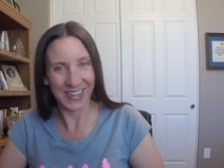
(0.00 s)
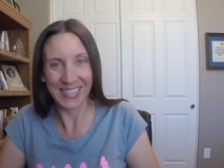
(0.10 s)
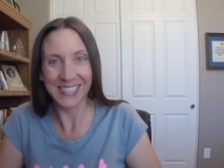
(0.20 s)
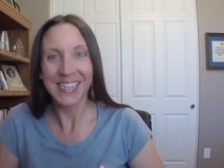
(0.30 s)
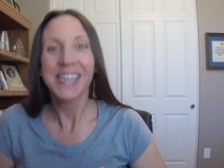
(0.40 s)

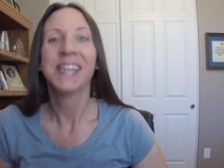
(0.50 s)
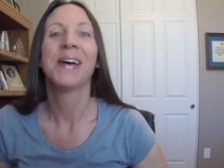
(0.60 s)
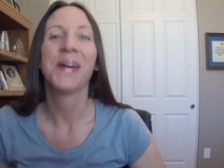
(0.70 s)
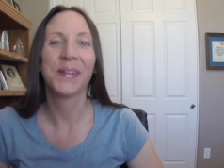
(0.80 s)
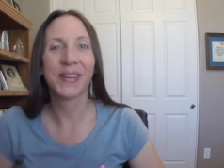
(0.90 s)
great.
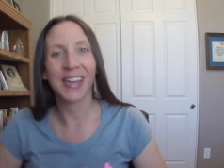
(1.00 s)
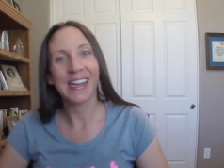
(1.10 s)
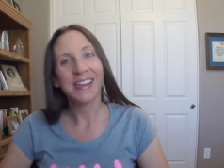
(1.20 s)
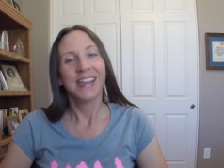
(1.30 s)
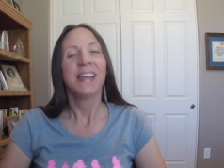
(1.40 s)

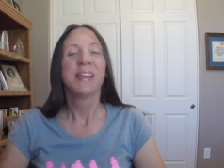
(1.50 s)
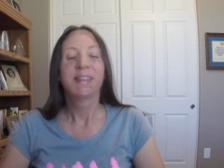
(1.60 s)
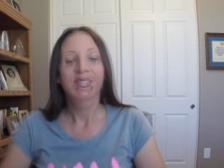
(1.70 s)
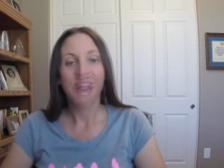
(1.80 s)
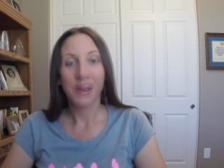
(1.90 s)
Okay,
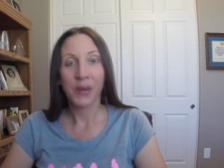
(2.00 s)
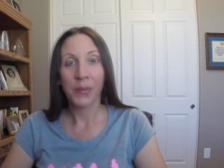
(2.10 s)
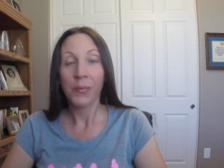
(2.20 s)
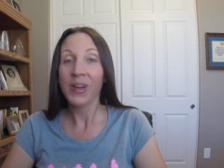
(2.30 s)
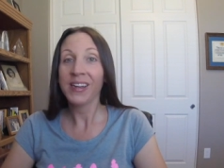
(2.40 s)
so
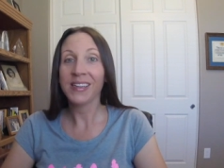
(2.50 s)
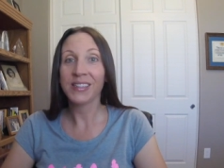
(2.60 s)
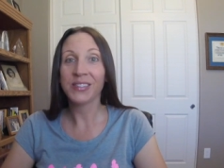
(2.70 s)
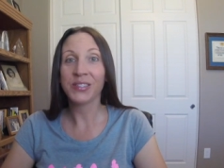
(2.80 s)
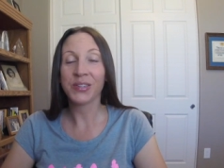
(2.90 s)
what
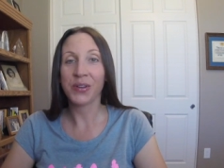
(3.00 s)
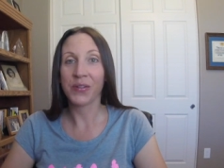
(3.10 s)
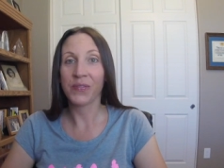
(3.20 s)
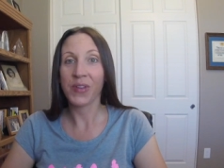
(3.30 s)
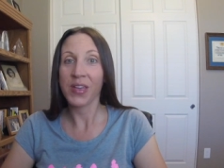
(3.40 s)
is
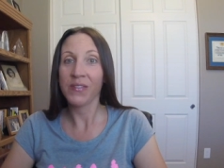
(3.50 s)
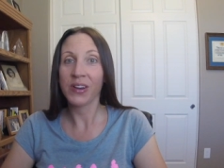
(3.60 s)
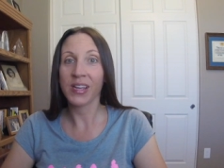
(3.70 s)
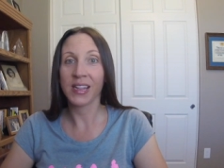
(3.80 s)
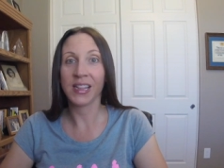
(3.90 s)
your
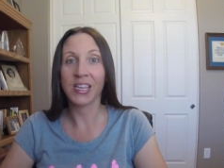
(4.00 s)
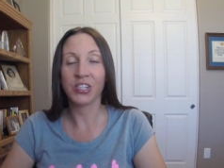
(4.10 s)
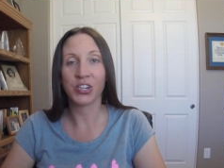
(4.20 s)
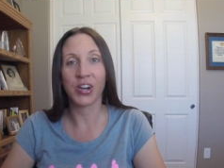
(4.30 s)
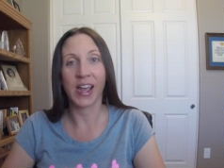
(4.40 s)
favorite
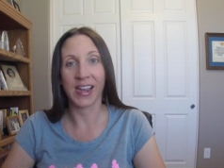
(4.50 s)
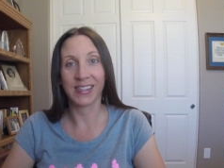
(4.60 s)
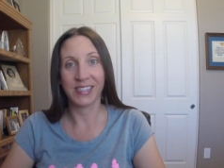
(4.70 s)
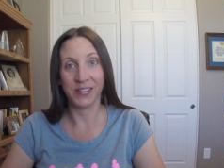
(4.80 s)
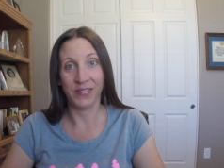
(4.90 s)
leisure
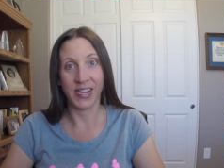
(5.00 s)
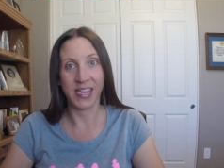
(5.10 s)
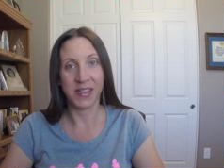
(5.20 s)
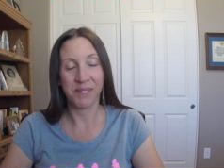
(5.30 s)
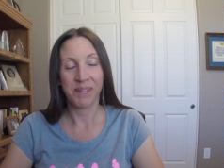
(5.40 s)

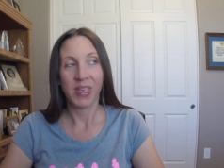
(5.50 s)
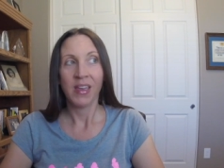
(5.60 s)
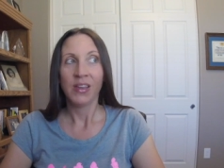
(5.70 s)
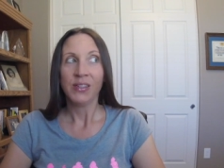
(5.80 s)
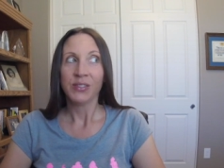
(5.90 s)
activity?
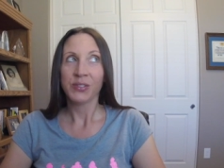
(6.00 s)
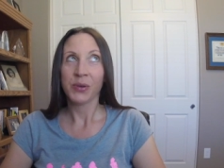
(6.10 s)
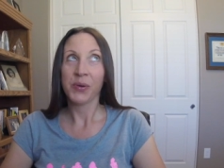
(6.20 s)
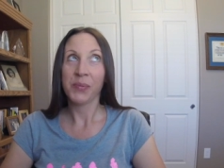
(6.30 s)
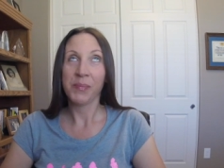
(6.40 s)

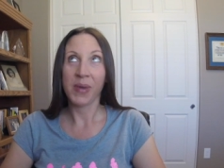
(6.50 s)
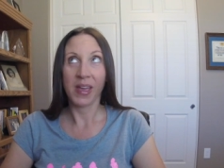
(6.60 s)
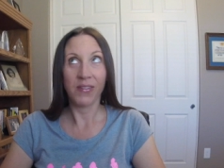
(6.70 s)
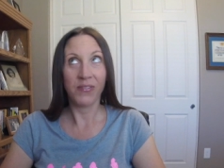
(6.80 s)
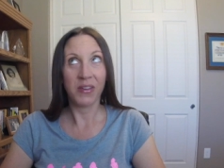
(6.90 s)
So,
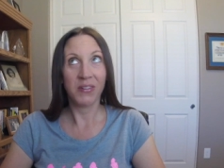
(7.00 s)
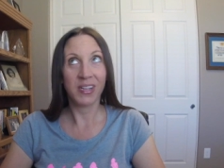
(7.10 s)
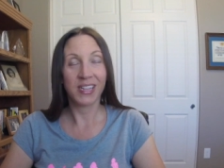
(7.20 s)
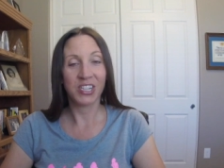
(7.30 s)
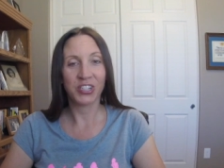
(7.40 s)
my
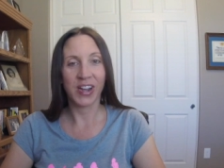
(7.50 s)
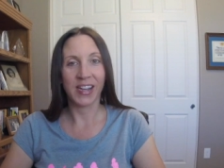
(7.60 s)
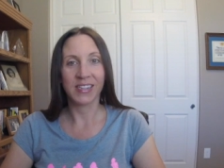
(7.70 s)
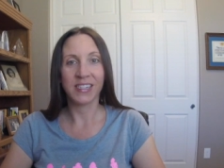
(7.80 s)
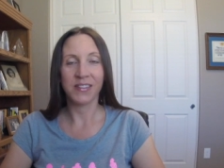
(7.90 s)
favorite leisure
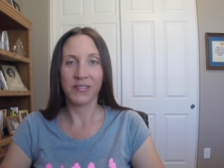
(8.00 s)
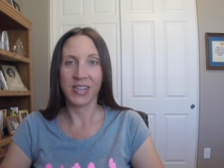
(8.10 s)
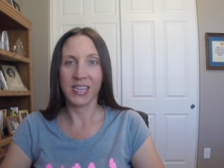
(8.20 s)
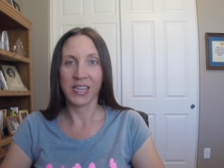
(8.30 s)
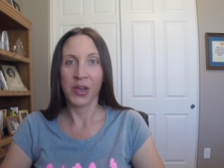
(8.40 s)

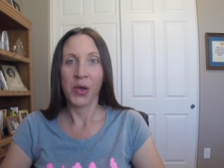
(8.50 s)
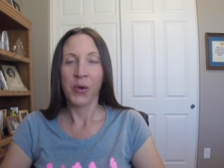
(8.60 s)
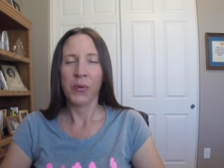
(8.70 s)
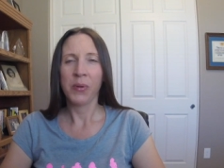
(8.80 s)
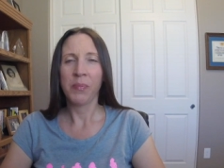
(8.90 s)
activity
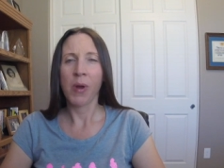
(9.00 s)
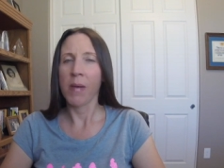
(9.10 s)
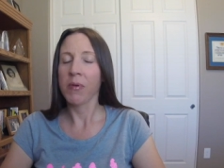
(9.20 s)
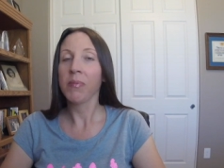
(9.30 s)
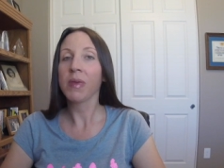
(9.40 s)
would
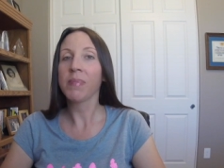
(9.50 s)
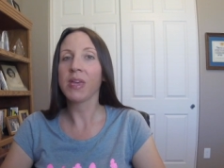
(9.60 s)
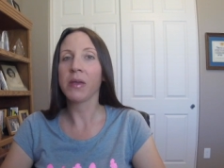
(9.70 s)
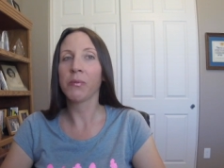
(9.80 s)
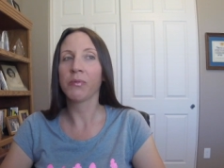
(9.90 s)
probably
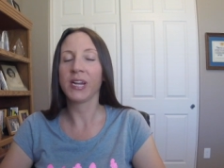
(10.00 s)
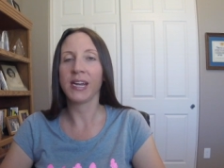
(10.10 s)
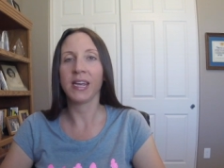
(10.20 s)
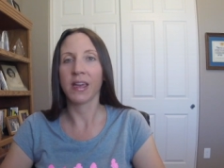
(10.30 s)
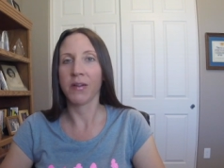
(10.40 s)
be
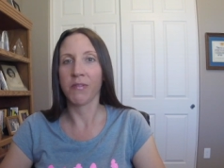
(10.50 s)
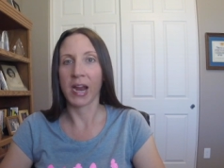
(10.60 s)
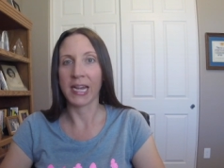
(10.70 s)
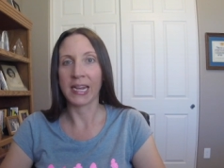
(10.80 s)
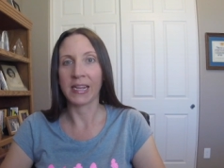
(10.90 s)
reading and
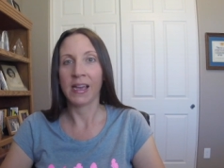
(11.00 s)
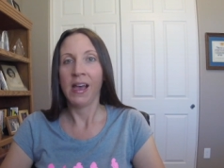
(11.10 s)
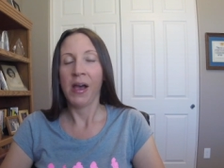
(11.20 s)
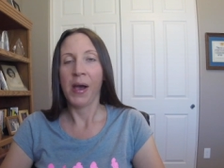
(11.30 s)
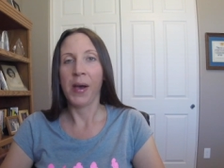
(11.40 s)
writing.
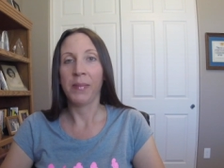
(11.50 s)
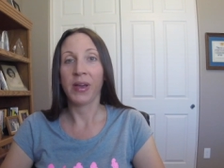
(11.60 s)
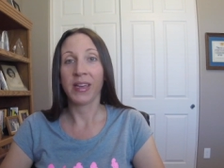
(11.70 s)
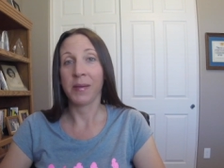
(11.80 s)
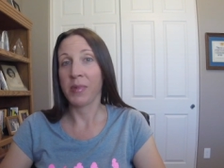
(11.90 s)
Um,
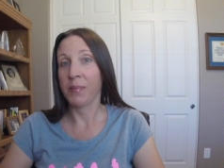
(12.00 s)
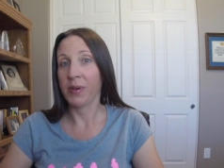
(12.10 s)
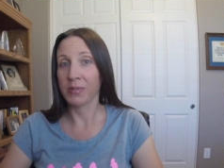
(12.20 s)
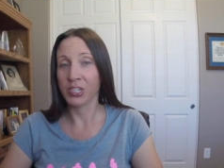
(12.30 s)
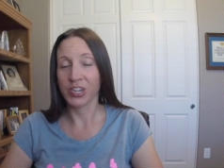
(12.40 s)
I am a
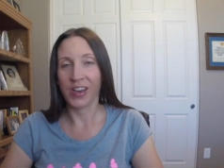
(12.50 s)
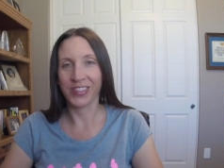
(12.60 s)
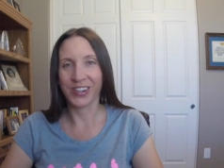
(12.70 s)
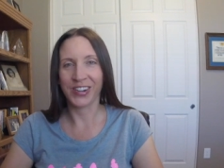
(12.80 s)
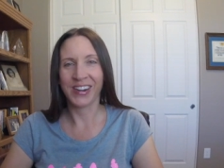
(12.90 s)
published
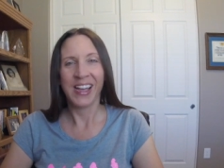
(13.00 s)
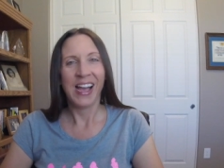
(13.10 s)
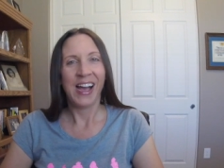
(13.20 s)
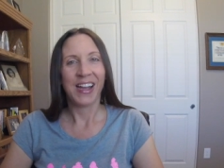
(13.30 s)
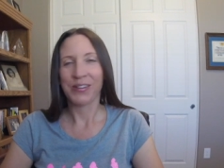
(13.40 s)
author.
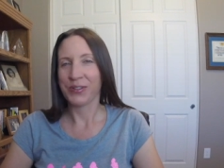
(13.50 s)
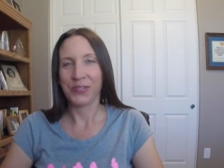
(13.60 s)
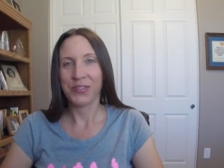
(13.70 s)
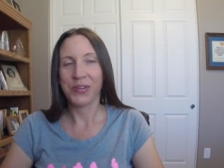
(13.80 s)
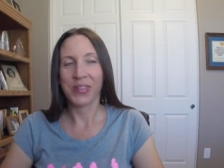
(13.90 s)
I don't know
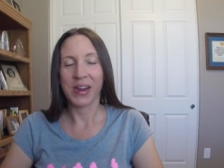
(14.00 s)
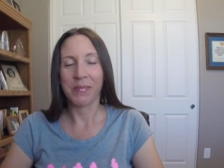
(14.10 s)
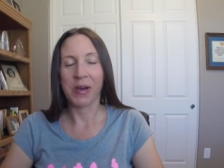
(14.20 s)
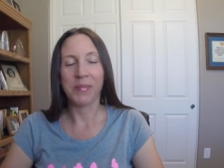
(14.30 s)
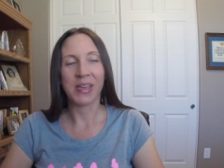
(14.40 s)
if you know that
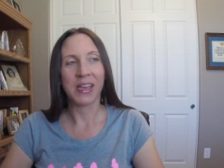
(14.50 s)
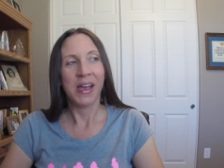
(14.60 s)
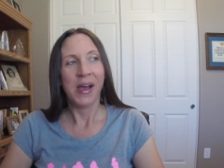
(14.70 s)
about me,